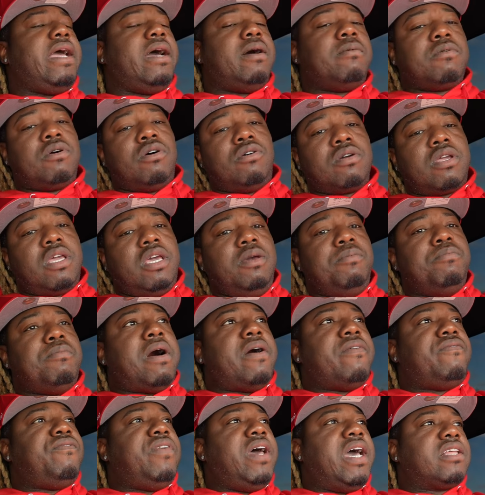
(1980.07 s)
am gonna keep
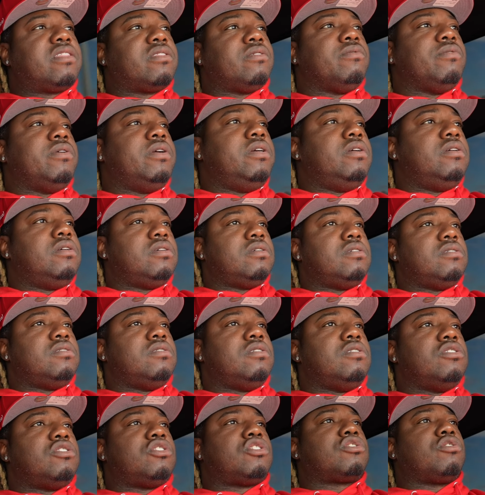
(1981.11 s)
my factory
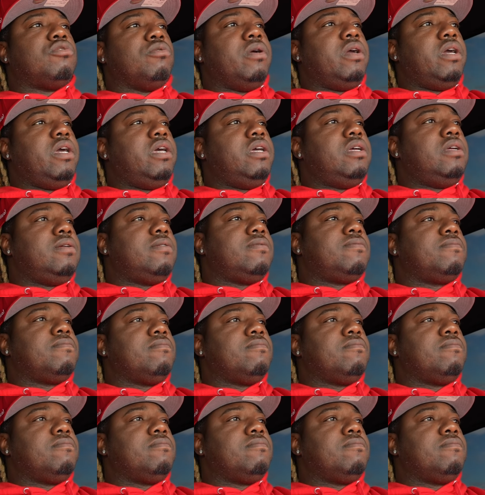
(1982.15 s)
screen.